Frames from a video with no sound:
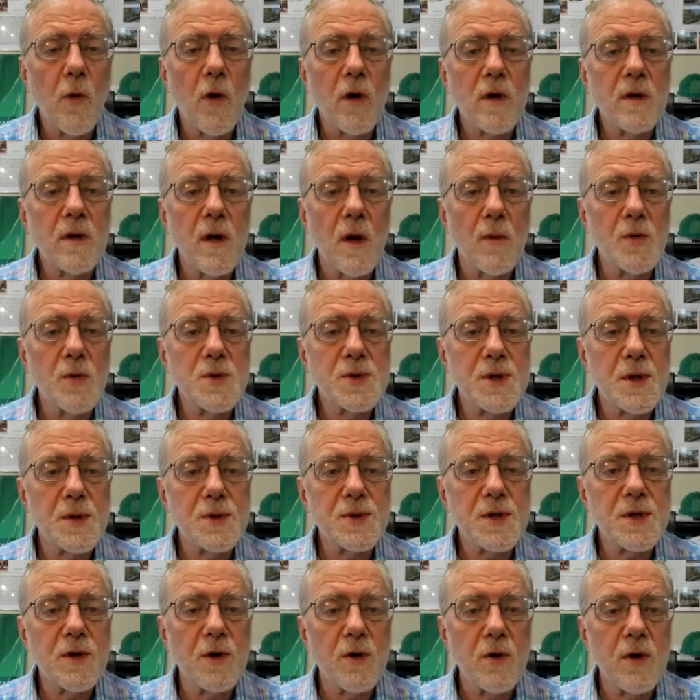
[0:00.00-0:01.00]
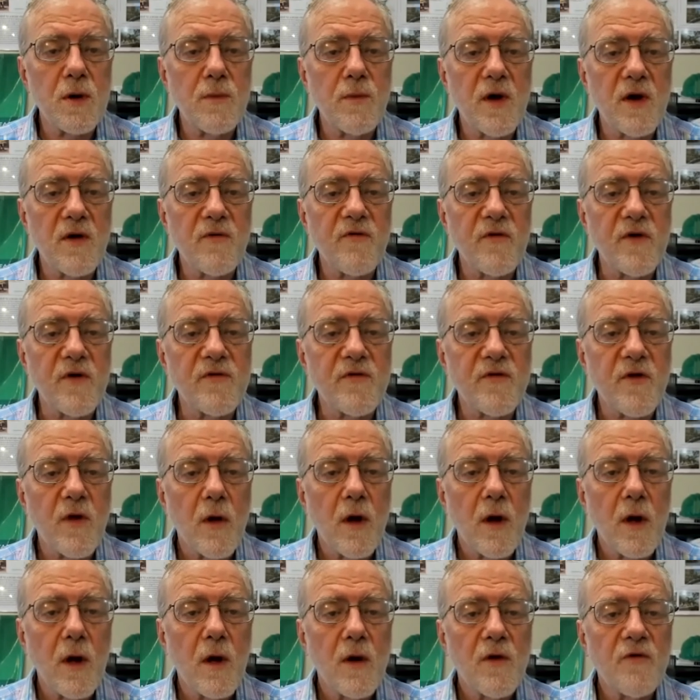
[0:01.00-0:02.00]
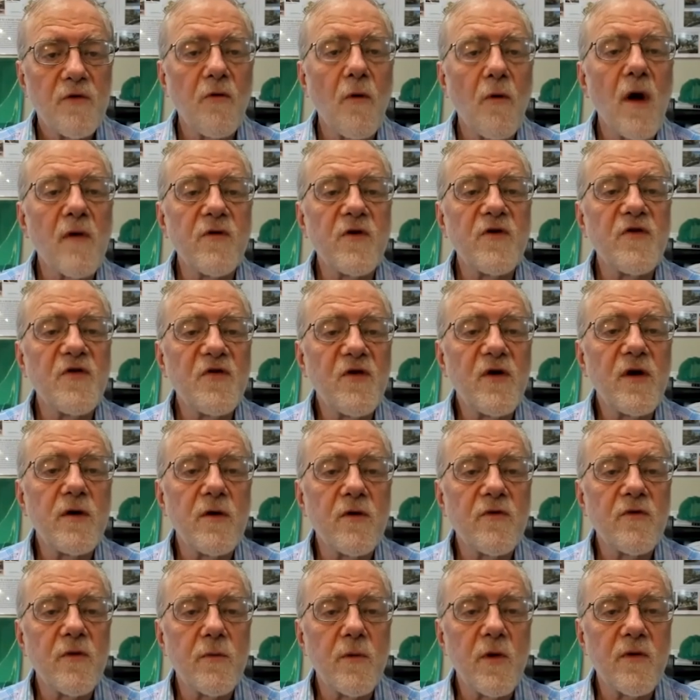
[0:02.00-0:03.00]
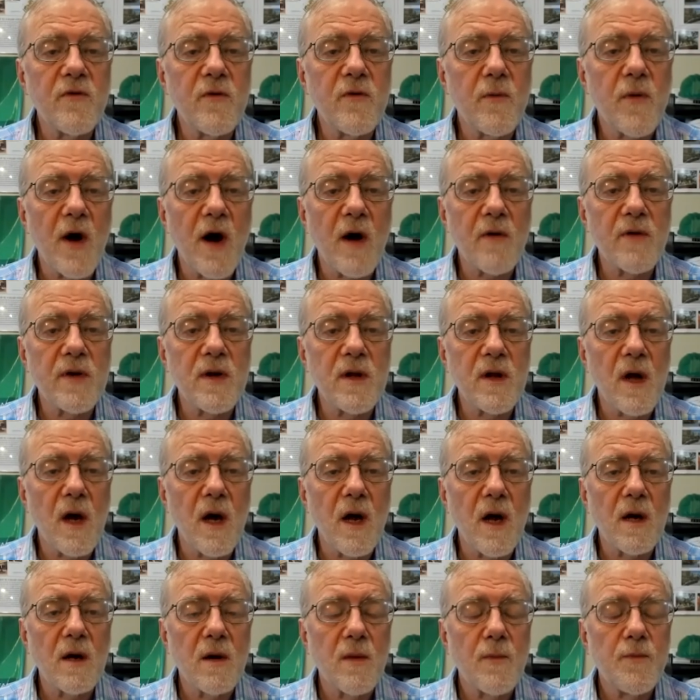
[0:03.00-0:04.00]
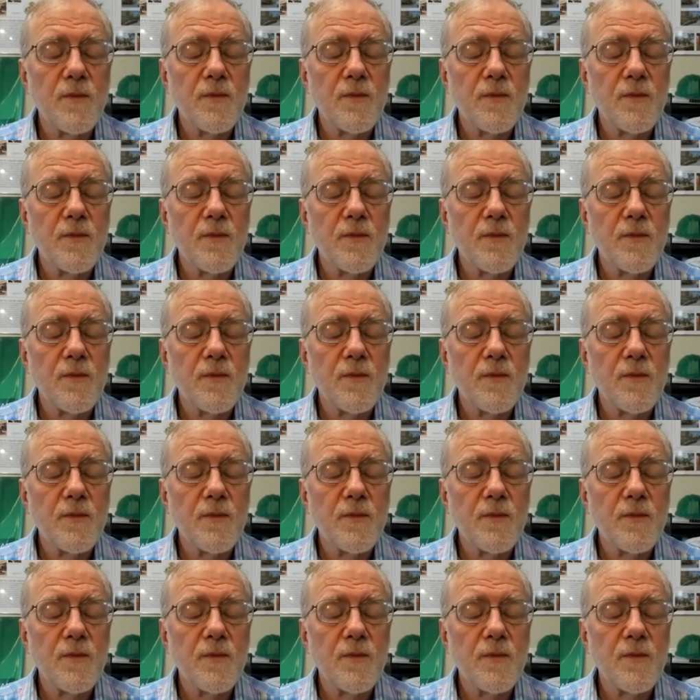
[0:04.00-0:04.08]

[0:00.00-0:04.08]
to double Social Security benefits so every senior is above the poverty line.